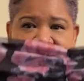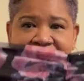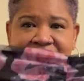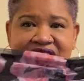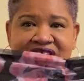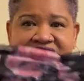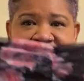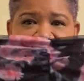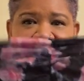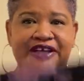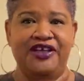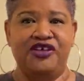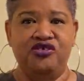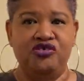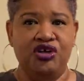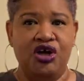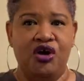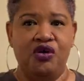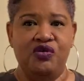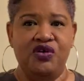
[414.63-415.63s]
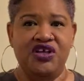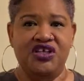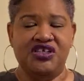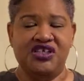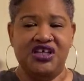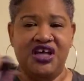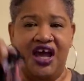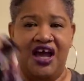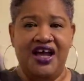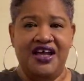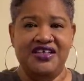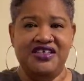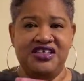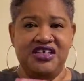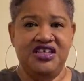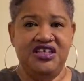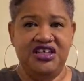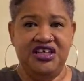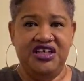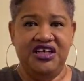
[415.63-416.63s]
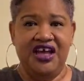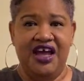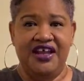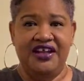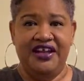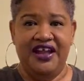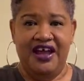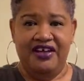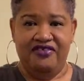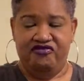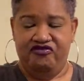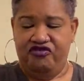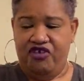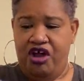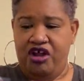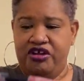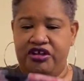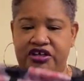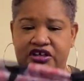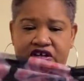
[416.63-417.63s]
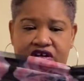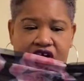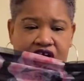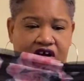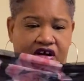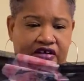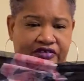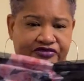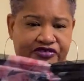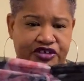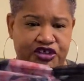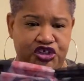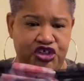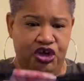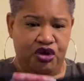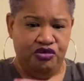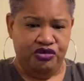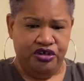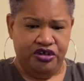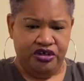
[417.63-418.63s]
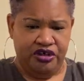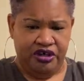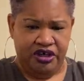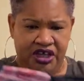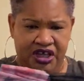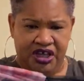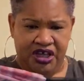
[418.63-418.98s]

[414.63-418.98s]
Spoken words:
It's like, you know, it's constantly kind of like falling off the shoulder.